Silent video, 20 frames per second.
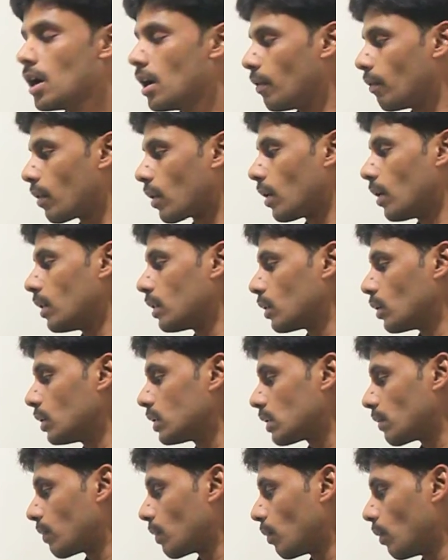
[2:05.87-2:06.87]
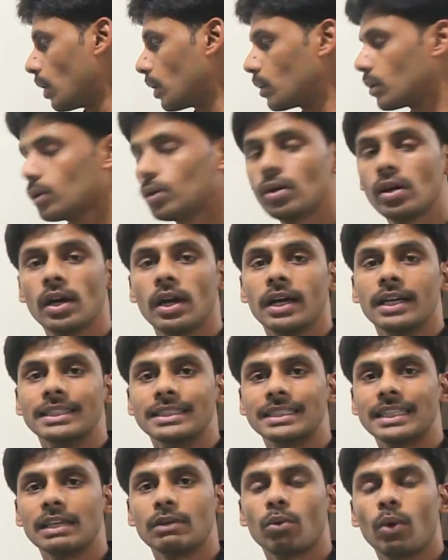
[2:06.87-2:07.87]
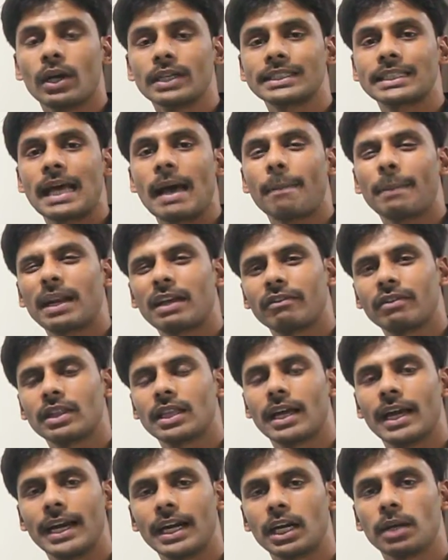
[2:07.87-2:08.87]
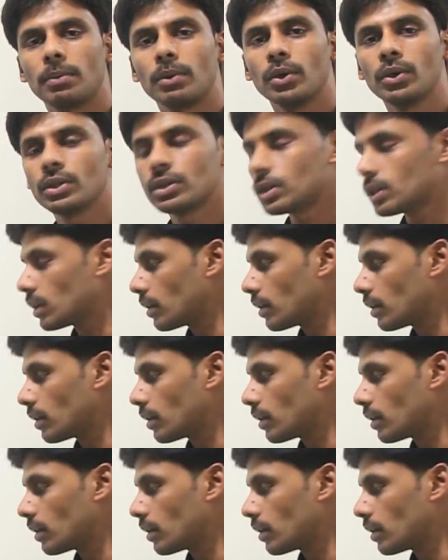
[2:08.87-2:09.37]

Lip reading: For all those, if you want to see what's happening with the attributes,